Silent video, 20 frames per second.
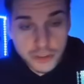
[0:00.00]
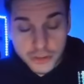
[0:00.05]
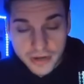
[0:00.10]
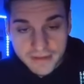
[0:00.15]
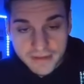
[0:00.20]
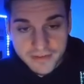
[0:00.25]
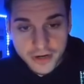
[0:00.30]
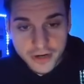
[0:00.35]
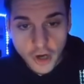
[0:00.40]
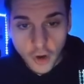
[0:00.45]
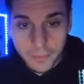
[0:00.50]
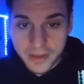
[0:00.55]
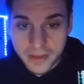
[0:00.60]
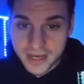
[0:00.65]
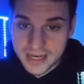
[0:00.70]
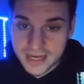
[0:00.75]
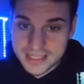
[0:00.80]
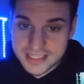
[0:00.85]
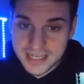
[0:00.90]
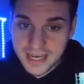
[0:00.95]
you never know
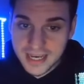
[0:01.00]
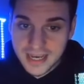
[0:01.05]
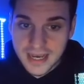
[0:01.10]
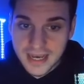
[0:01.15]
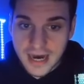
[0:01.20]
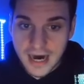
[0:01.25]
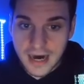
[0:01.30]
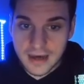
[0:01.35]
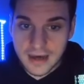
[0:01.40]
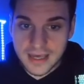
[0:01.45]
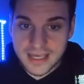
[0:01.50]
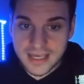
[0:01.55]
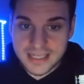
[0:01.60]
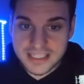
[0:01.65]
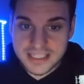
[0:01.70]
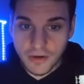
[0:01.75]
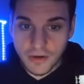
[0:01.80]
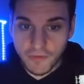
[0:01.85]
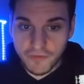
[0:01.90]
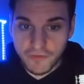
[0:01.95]
because uh, he's
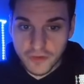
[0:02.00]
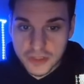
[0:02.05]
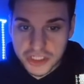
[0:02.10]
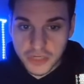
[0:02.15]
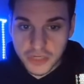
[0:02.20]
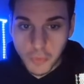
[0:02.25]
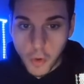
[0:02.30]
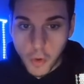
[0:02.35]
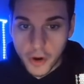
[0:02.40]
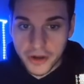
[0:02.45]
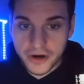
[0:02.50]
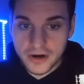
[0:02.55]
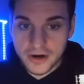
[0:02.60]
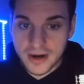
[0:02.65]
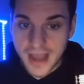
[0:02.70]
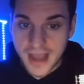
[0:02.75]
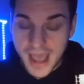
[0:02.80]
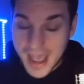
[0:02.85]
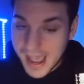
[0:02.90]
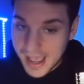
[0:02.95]
still Fusion
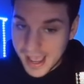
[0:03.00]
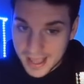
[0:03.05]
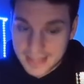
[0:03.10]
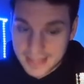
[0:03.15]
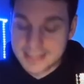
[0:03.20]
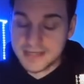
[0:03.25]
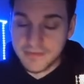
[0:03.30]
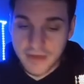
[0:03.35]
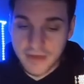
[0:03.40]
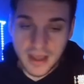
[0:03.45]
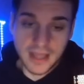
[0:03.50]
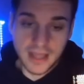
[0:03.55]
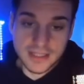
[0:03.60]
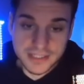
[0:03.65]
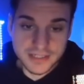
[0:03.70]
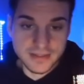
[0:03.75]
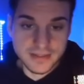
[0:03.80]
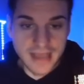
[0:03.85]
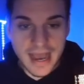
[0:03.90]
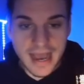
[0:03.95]
Warrior. It's a
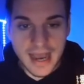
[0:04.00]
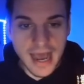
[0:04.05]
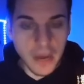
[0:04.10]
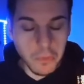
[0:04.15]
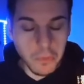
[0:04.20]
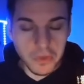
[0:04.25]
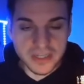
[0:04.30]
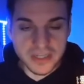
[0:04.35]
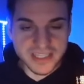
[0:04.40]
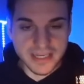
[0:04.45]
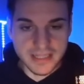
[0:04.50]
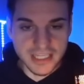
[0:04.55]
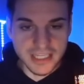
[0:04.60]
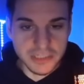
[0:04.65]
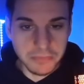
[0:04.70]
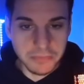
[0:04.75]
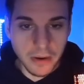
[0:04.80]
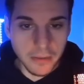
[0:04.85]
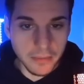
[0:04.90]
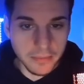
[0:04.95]
it's I don't want to say
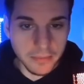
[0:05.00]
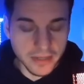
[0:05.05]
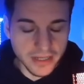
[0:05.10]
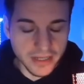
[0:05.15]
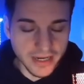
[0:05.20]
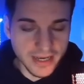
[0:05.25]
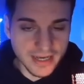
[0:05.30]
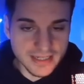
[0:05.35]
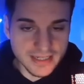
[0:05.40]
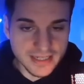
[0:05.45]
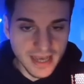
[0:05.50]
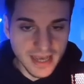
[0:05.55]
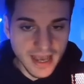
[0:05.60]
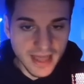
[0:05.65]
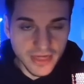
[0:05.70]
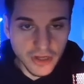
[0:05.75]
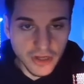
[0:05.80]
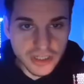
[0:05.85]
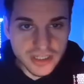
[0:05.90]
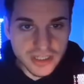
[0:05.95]
least probability because
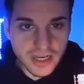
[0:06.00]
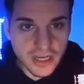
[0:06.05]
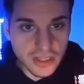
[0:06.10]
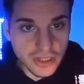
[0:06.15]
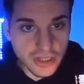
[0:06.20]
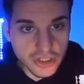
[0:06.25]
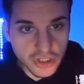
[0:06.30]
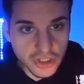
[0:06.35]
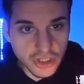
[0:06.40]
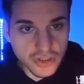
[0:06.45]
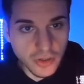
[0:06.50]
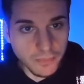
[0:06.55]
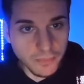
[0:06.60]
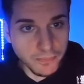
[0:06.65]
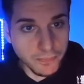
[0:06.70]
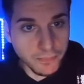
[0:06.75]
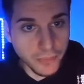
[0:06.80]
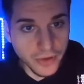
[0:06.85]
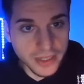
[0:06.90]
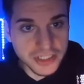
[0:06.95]
there's a there's also a
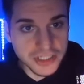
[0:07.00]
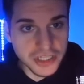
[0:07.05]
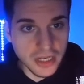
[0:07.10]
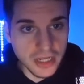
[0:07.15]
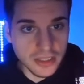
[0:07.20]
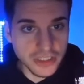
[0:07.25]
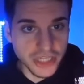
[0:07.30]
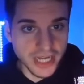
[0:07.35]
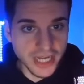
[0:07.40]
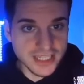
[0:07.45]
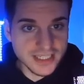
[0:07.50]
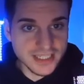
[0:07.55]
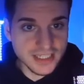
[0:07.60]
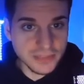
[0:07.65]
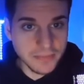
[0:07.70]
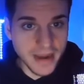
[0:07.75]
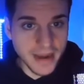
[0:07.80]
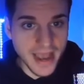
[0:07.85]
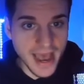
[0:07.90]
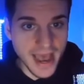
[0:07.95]
pretty solid chance this
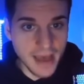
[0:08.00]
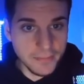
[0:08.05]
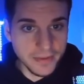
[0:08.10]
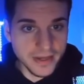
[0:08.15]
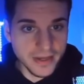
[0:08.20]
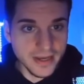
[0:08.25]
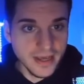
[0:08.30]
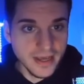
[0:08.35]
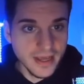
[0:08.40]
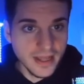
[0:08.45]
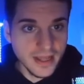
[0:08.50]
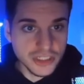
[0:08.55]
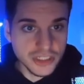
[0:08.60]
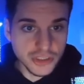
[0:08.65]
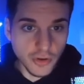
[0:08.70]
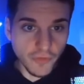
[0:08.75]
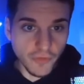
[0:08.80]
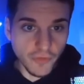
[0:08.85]
might happen. Just don't